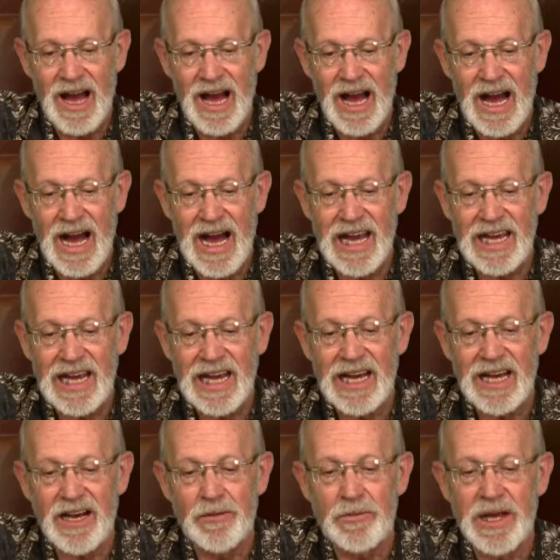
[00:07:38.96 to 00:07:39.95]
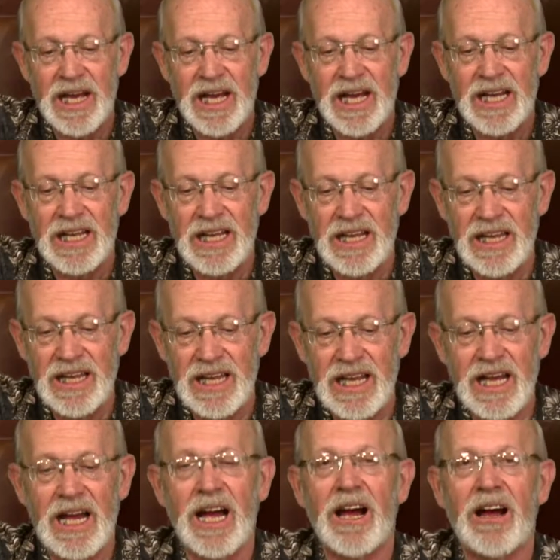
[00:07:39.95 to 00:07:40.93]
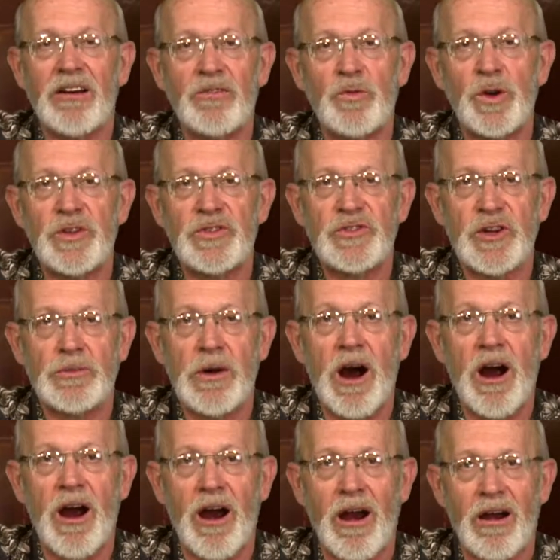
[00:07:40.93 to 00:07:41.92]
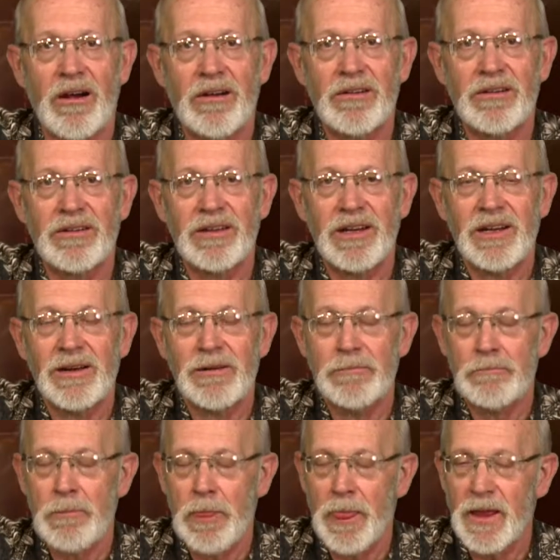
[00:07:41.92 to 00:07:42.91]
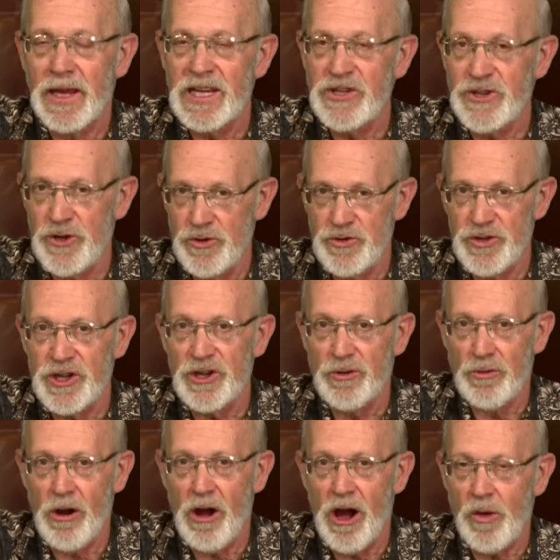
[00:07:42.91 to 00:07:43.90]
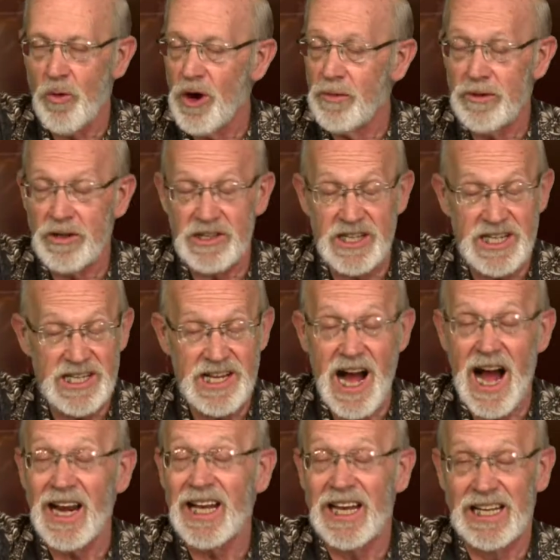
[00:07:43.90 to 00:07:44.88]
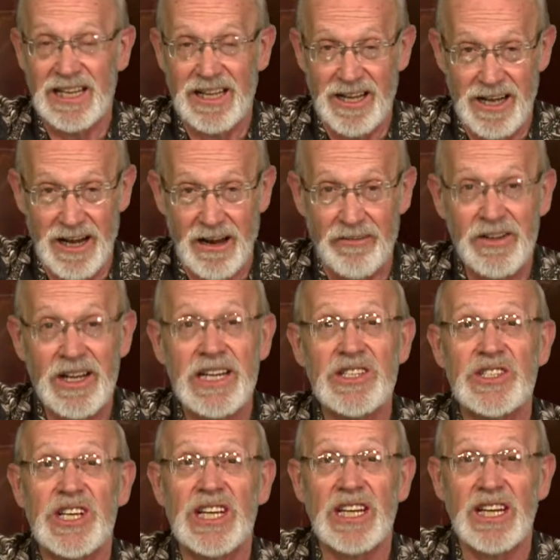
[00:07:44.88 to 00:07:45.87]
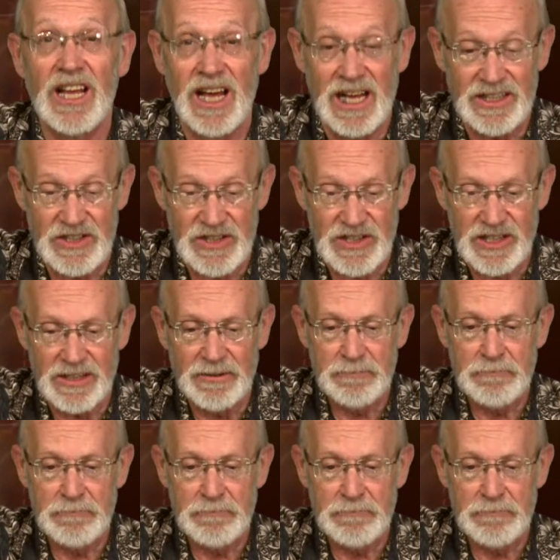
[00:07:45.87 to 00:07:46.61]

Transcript: I am in love with Tamar. He's using the wrong word because he's not in love, he's in lust.